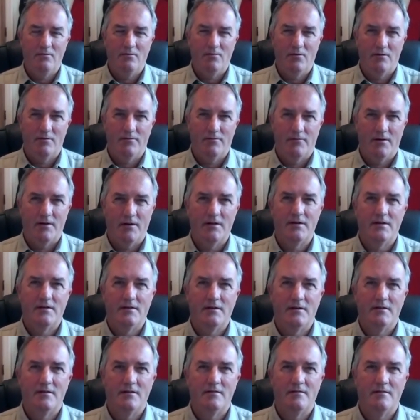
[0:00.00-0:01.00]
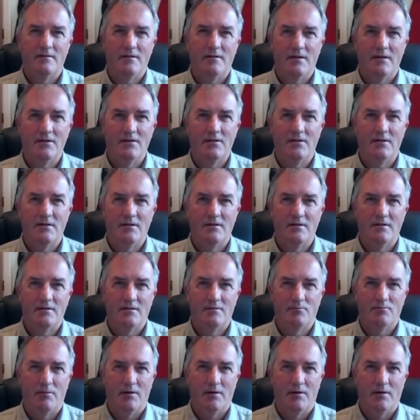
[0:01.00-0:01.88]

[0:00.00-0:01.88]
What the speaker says: were frightened into this